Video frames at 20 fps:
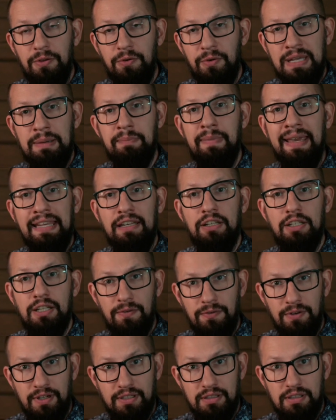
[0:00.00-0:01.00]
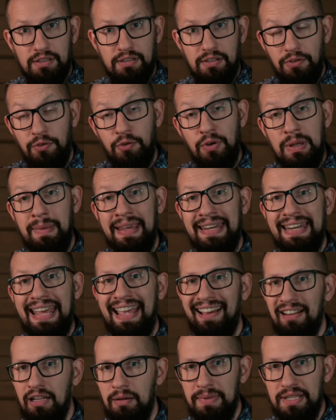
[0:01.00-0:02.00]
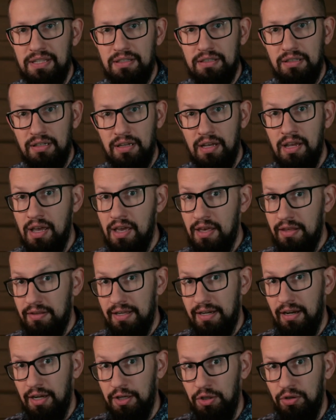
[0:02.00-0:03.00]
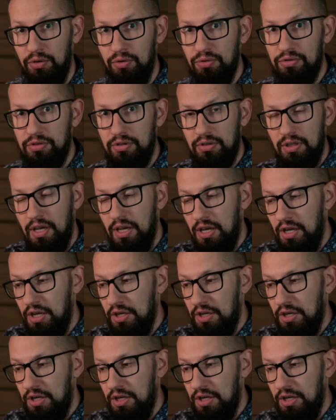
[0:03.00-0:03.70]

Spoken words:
three main differences, three main elements that I used